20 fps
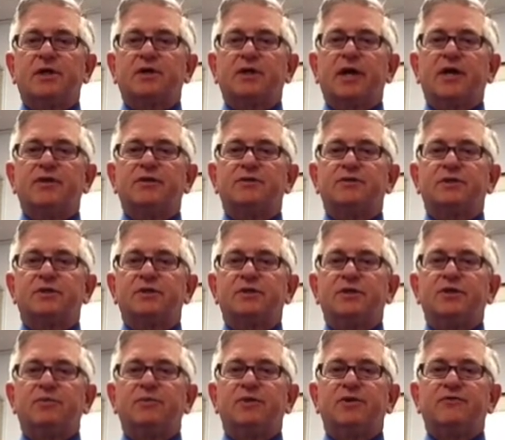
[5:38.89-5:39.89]
Okay, there's a
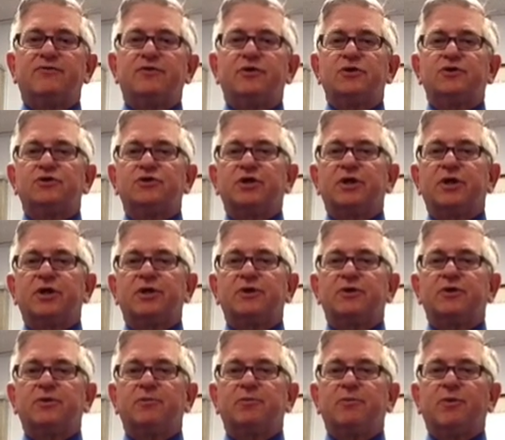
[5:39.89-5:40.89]
little bit of cushioning
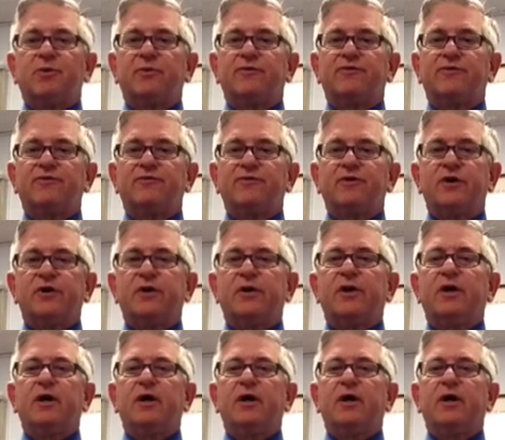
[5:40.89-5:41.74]
under the ball of the foot,